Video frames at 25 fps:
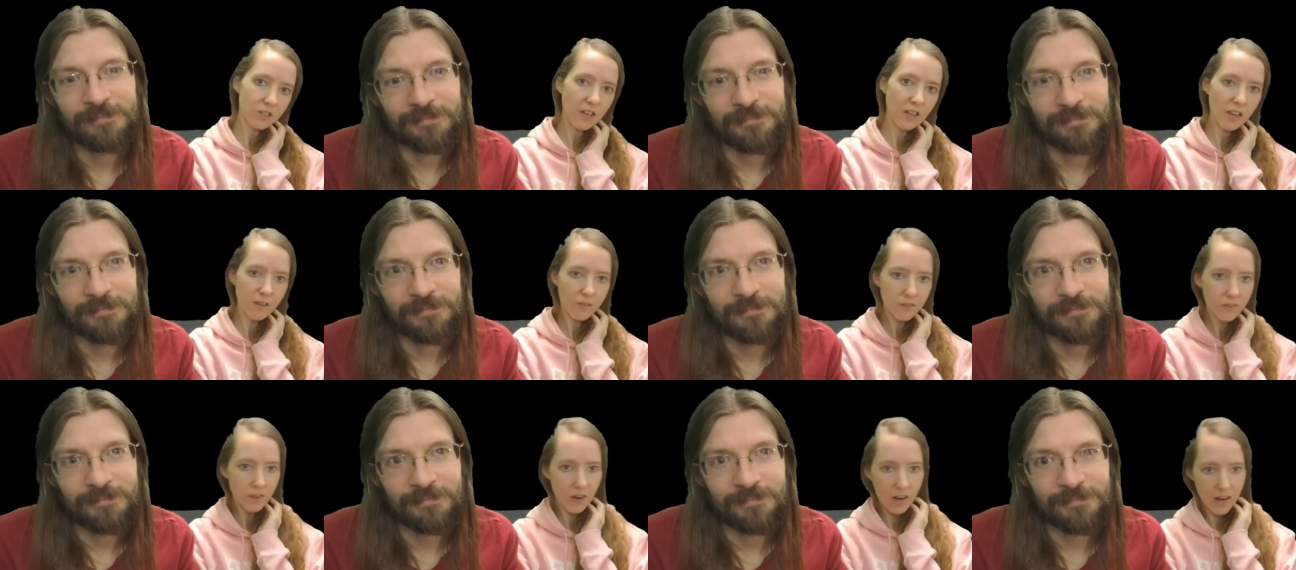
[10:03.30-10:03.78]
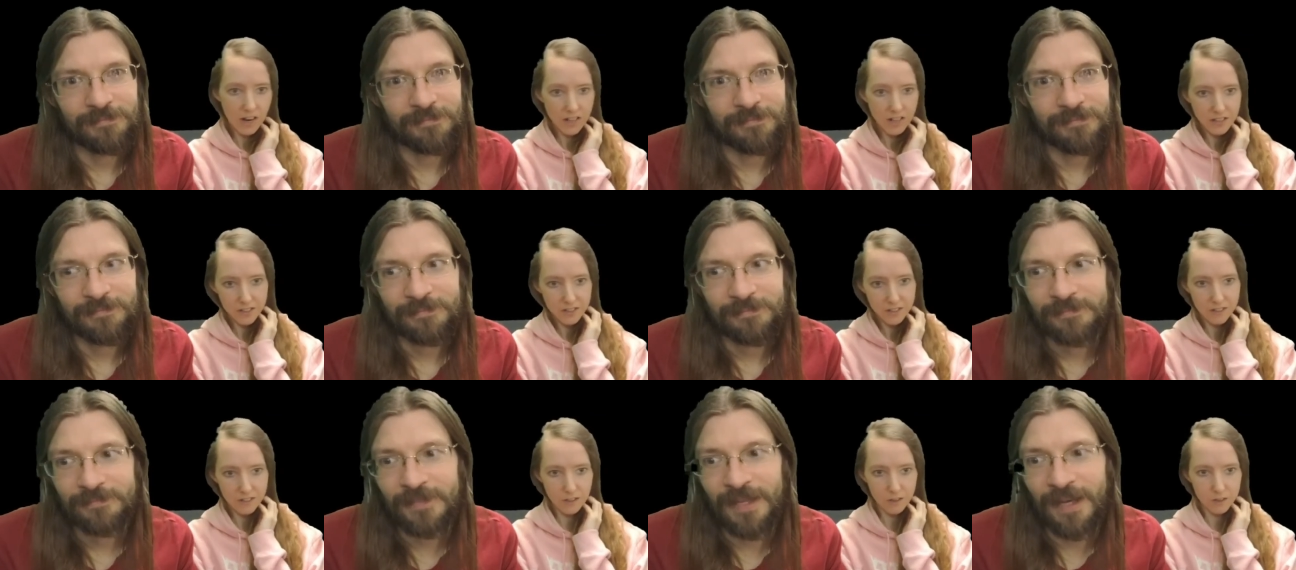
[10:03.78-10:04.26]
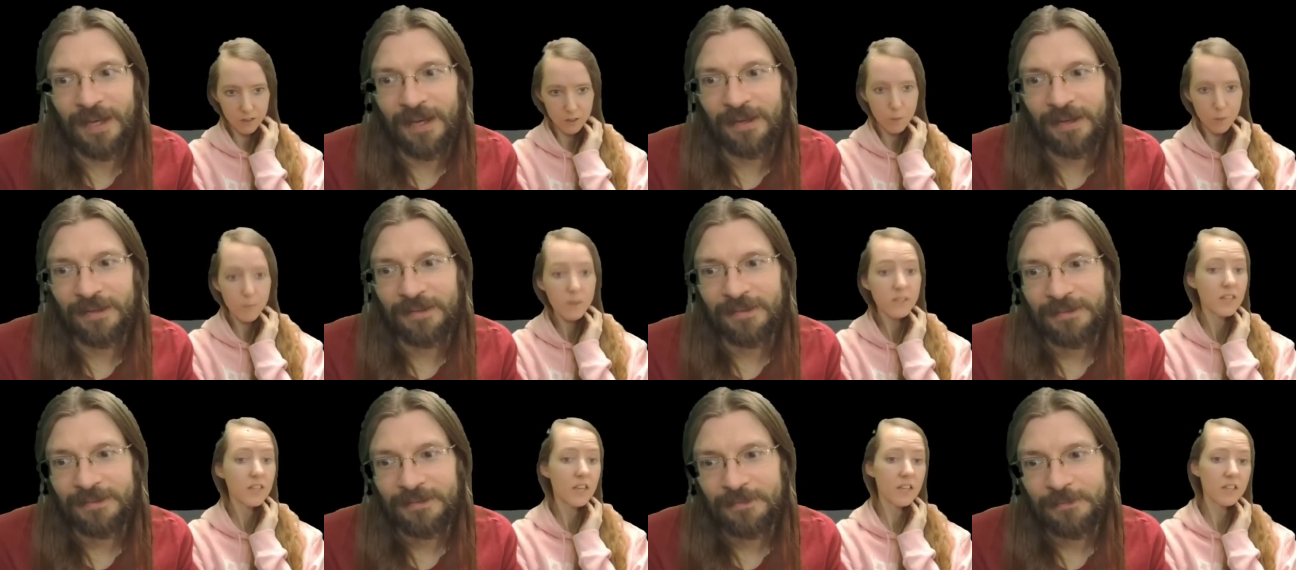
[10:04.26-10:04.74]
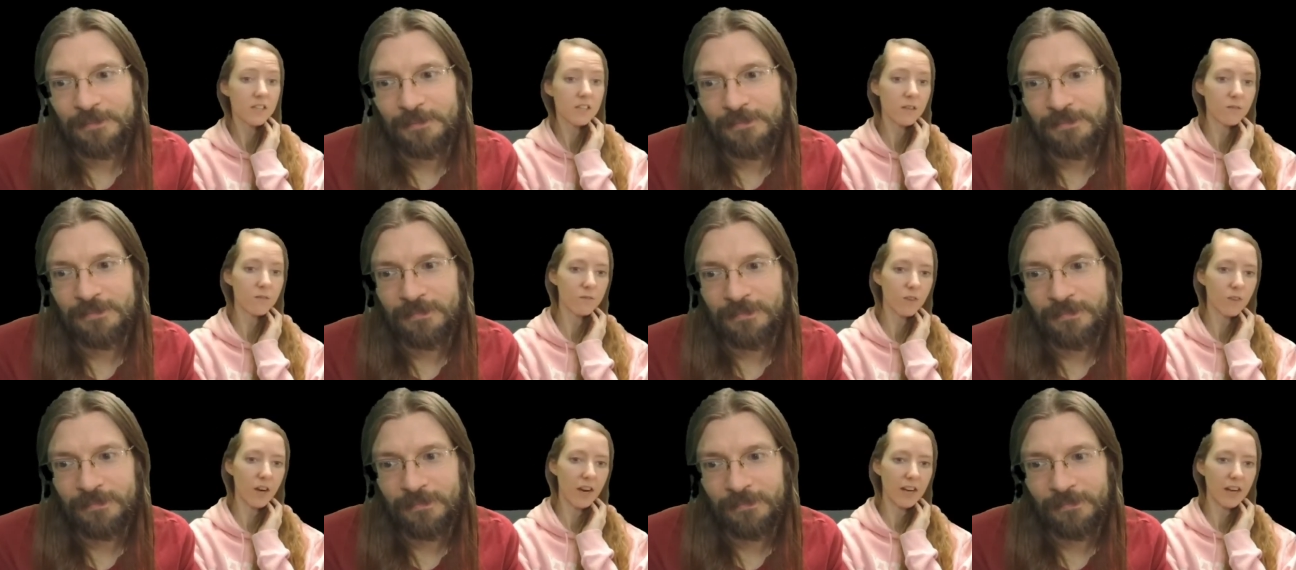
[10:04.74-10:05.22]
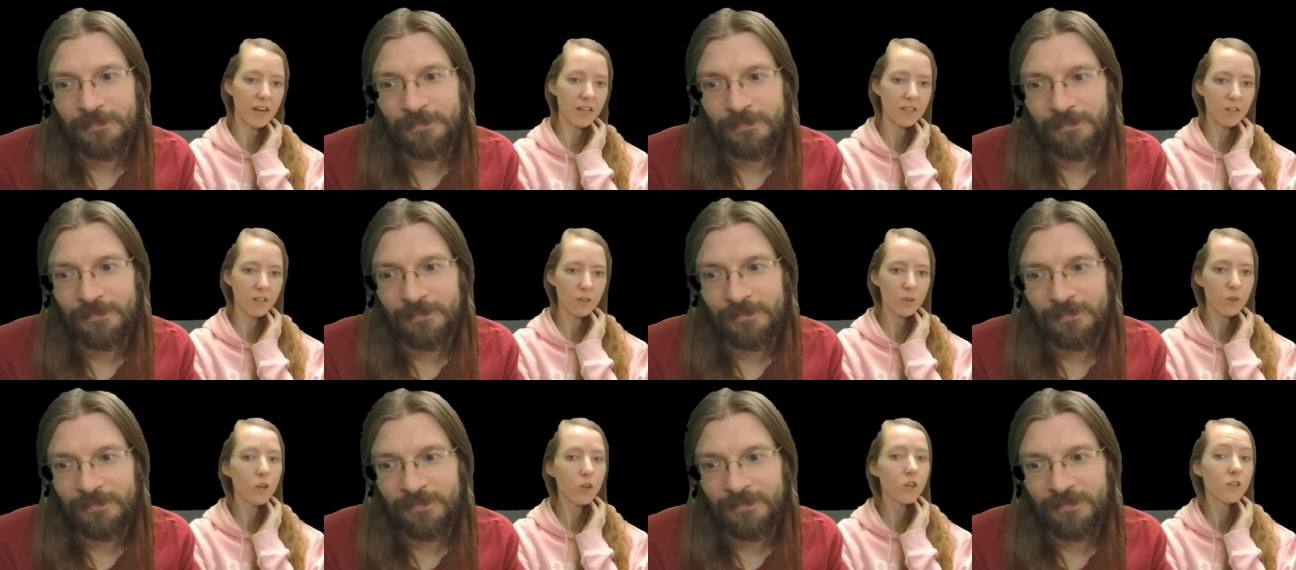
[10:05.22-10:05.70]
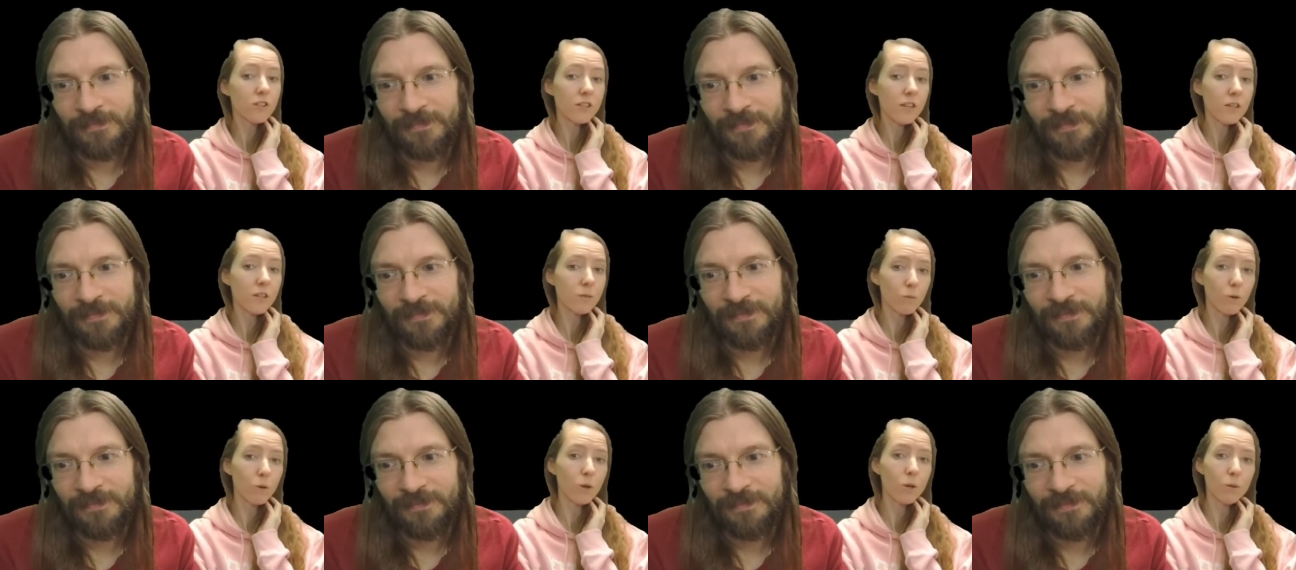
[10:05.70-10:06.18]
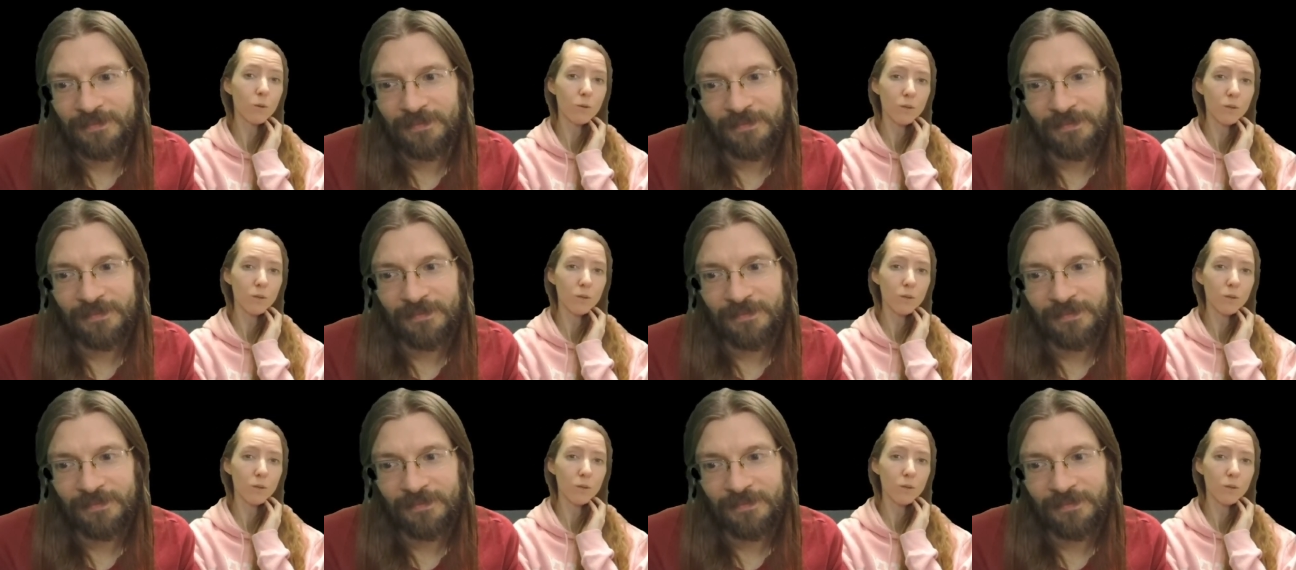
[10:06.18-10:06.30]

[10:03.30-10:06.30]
Speaker 1: for us, so yeah. We'll be seeing this on Friday. So Thursday's Wordle was